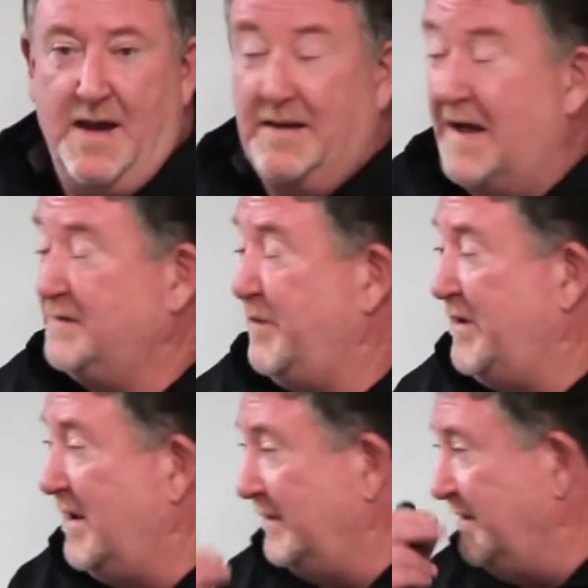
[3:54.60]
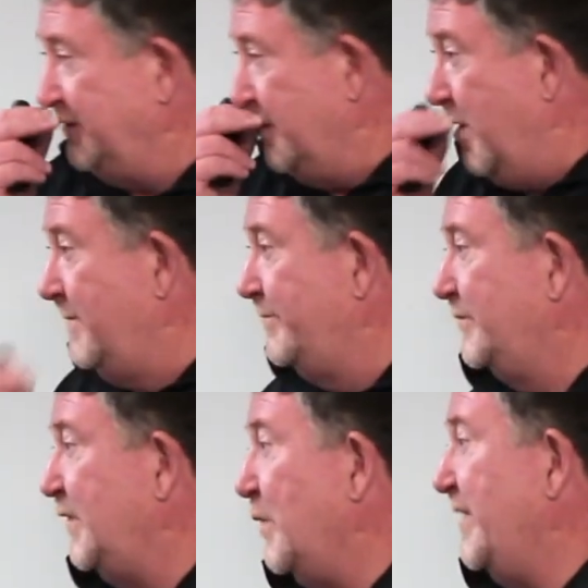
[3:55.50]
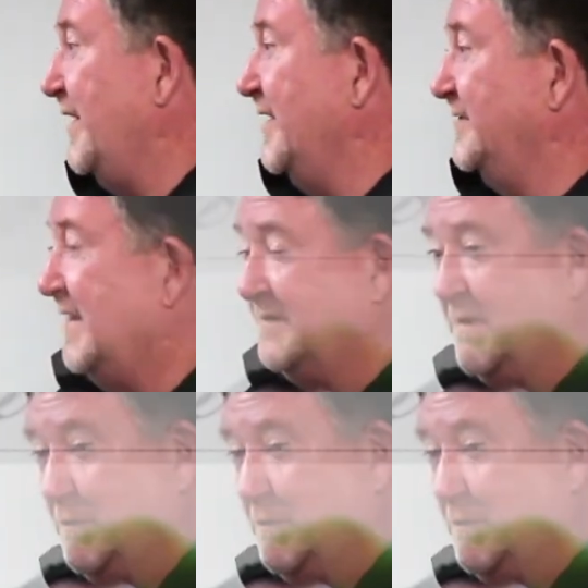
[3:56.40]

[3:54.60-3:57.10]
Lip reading: And last but not least, don't be a kid's last